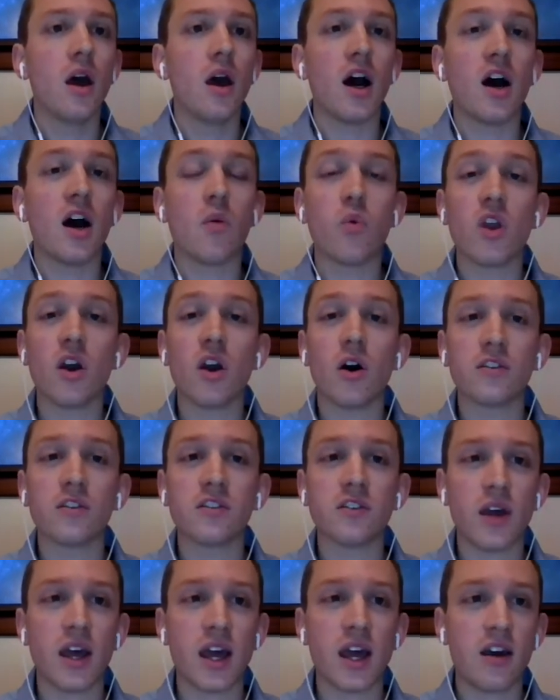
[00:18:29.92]
We
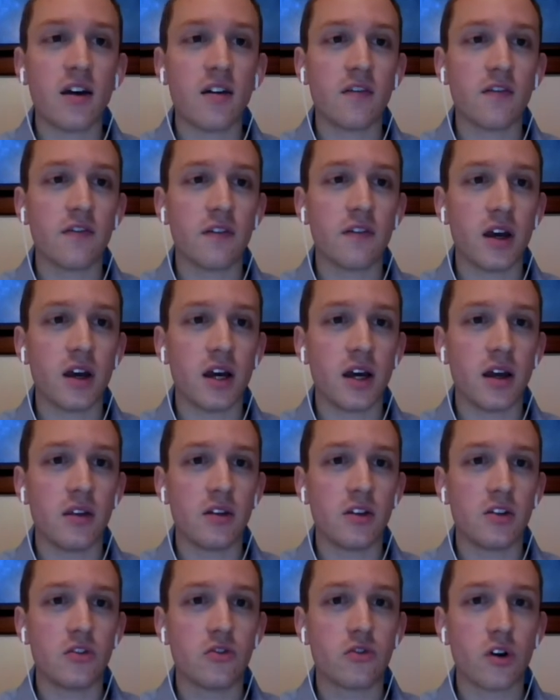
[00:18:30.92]
also have
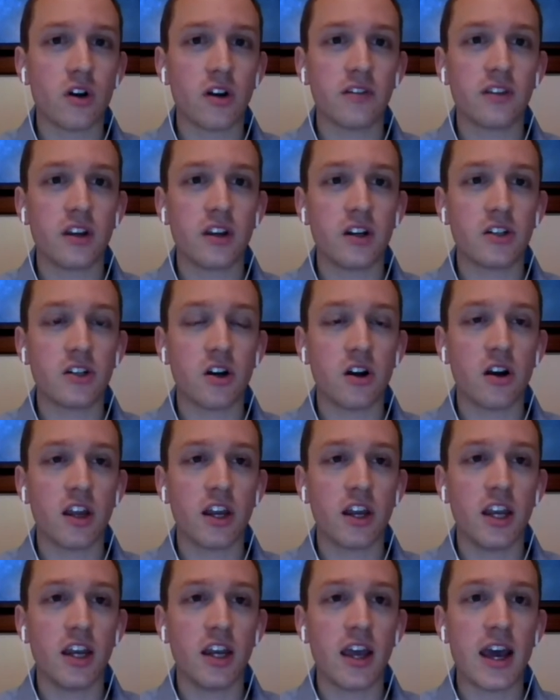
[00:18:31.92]
drugs that are
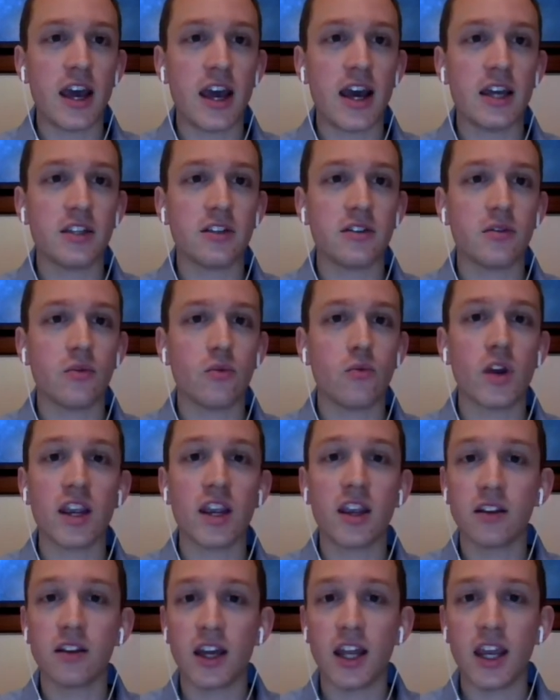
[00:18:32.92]
targeted at
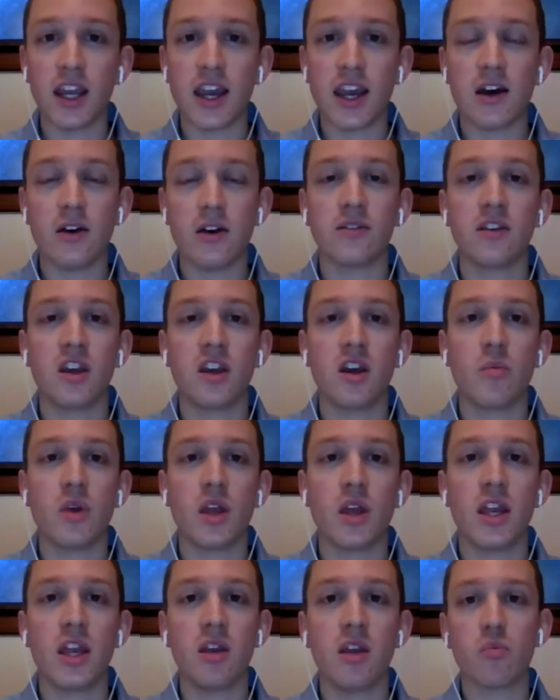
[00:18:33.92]
regulating calcium
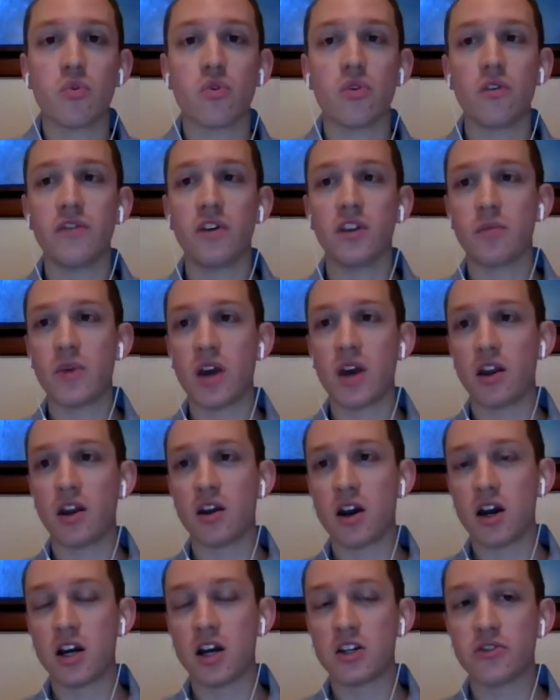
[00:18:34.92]
and improving the
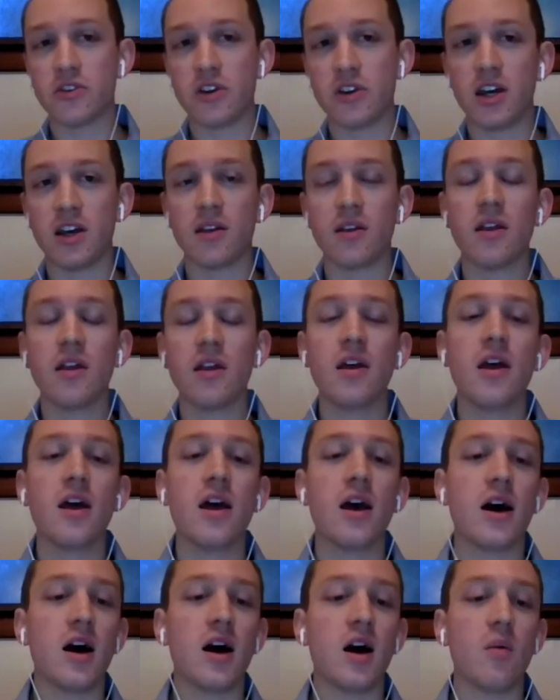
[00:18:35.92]
mitochondria.
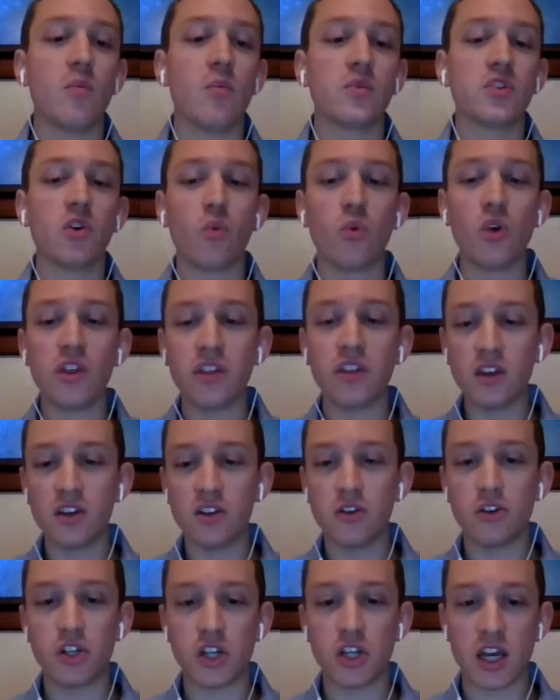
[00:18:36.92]
So within
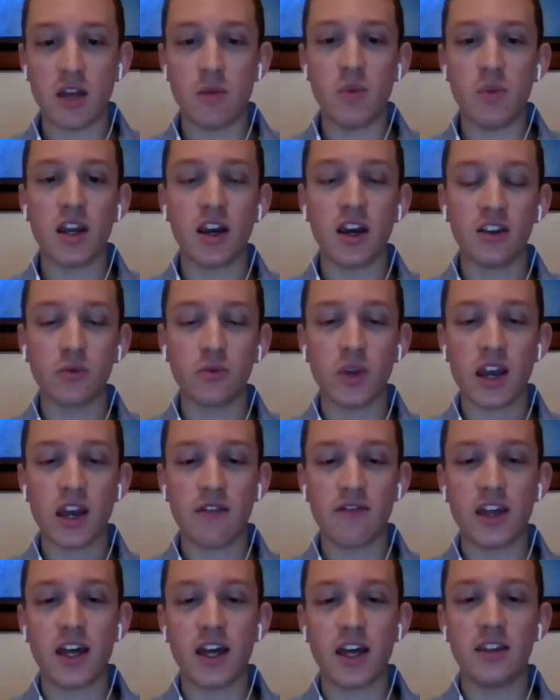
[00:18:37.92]
Duchenne, because we
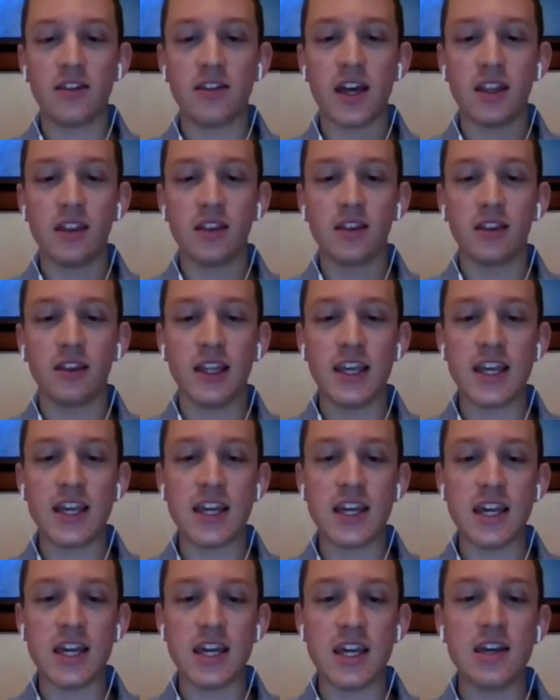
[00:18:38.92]
have that
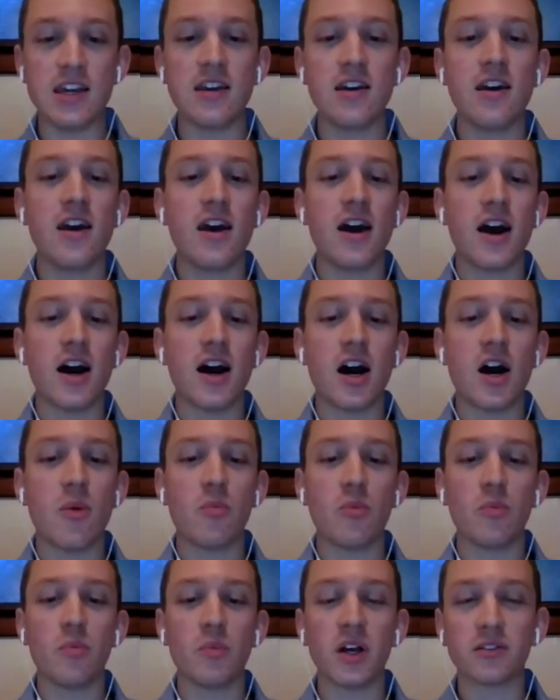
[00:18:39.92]
leaky
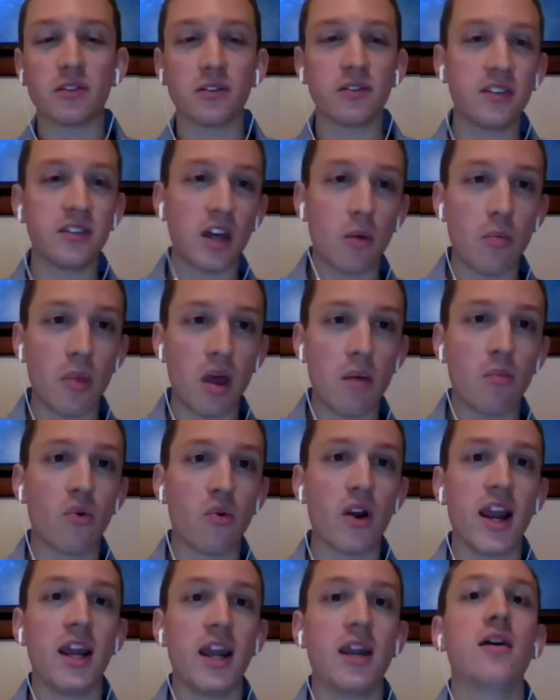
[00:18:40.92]
muscle cell
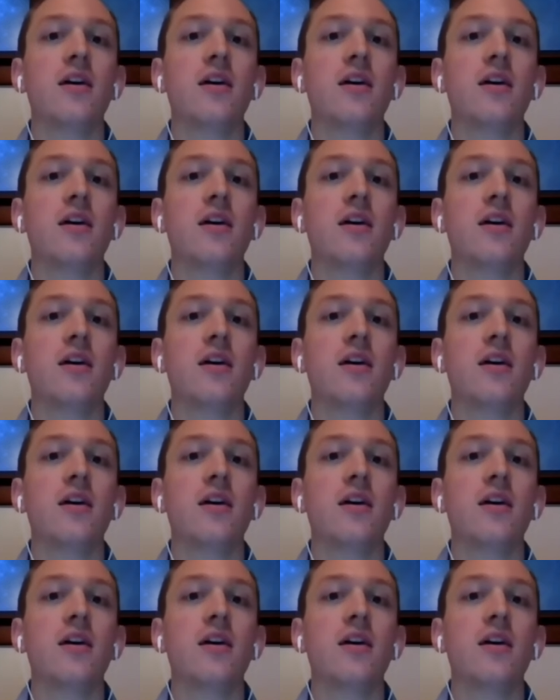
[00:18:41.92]
membrane,